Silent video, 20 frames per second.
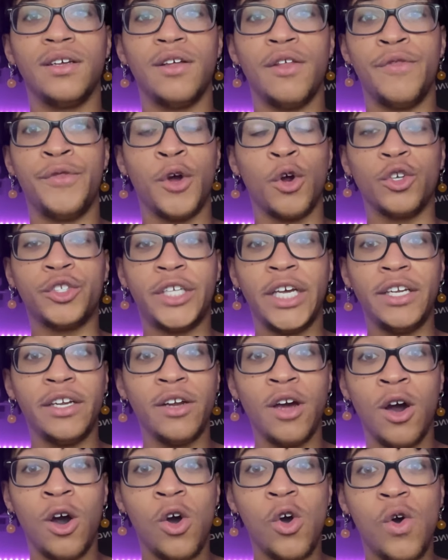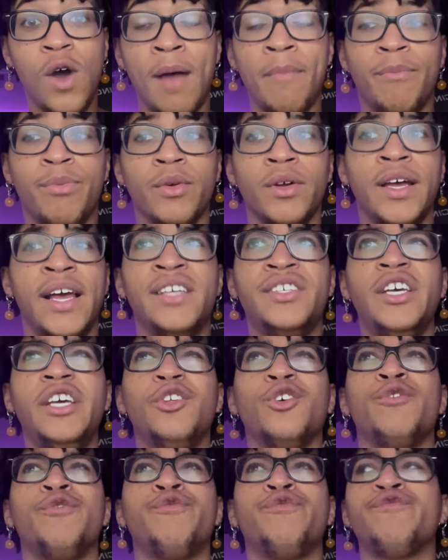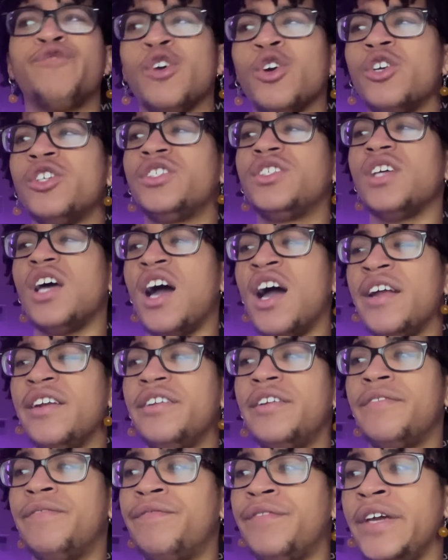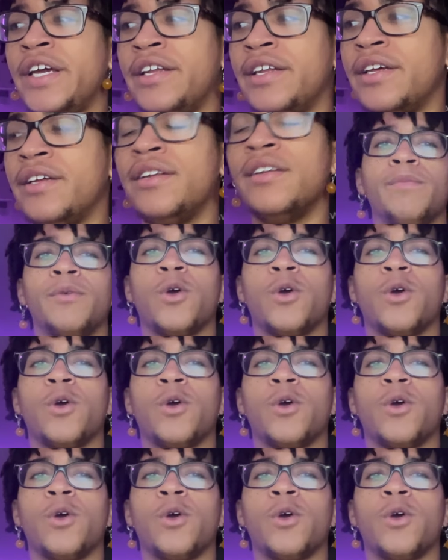13 and 0. I'm, is he the first undefeated?